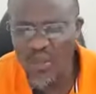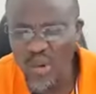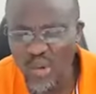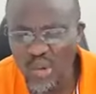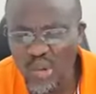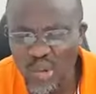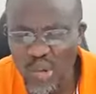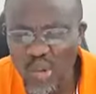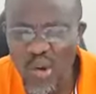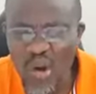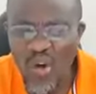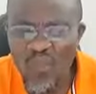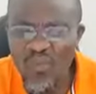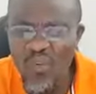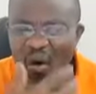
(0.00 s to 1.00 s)
want to do
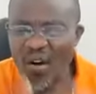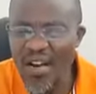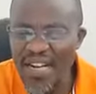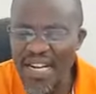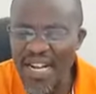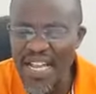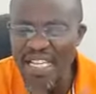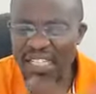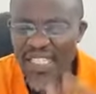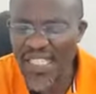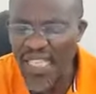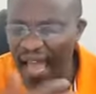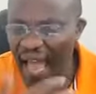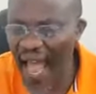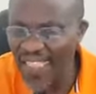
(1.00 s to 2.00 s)
for this
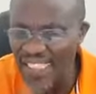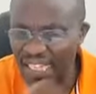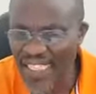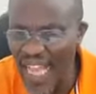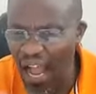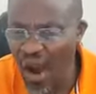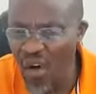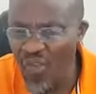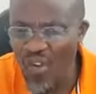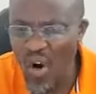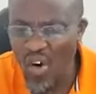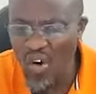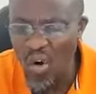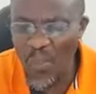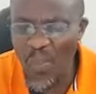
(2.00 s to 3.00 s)
agenda of
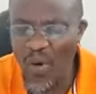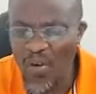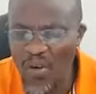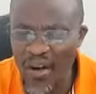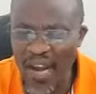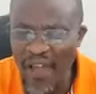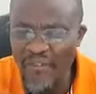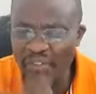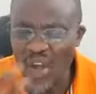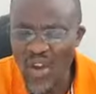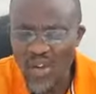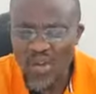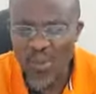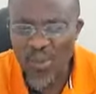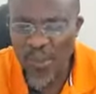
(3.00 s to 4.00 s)
God upon your life
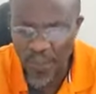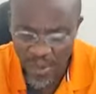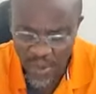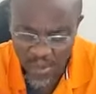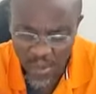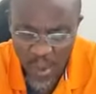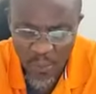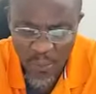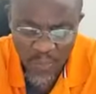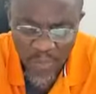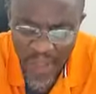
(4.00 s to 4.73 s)
to be postponed.